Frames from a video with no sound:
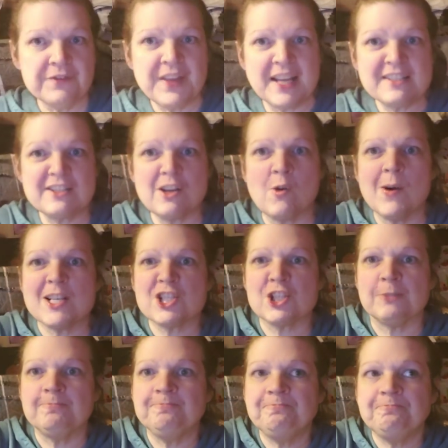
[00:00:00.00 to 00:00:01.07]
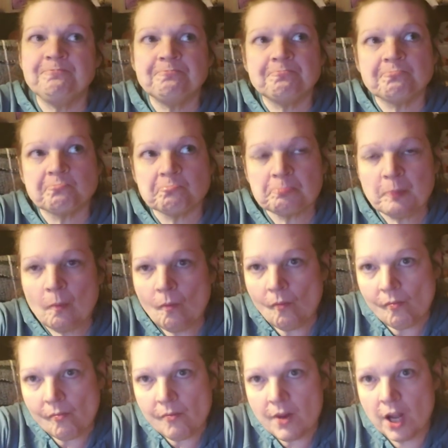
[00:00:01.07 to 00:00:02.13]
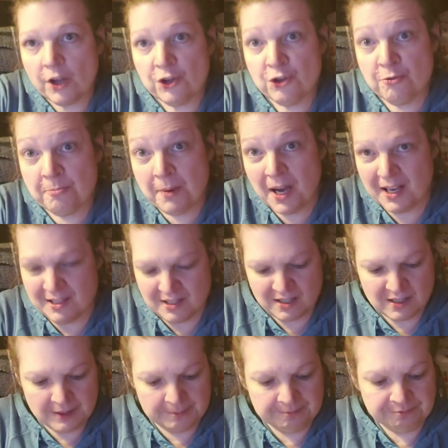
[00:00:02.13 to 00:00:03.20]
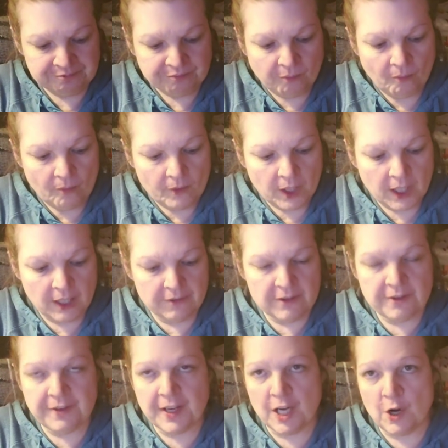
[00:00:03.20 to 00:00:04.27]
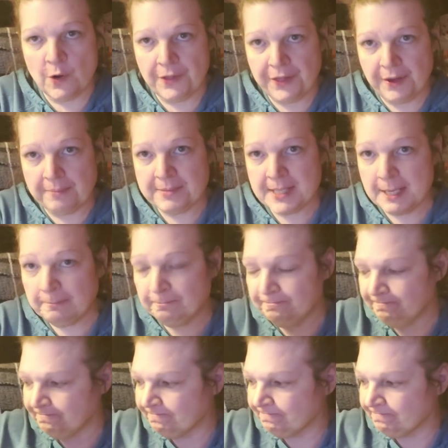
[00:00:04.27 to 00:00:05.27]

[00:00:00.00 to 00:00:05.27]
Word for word: That's the question. You must give the video a thumbs up